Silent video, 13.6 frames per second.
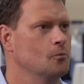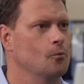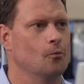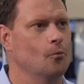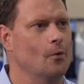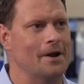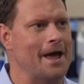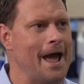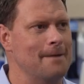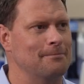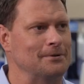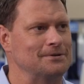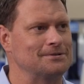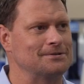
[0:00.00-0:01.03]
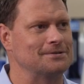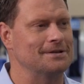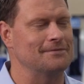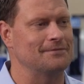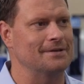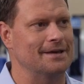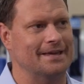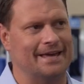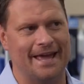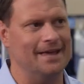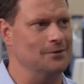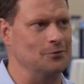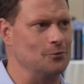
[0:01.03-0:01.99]
What happens if they
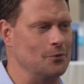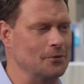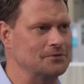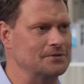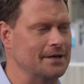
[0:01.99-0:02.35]
can't do those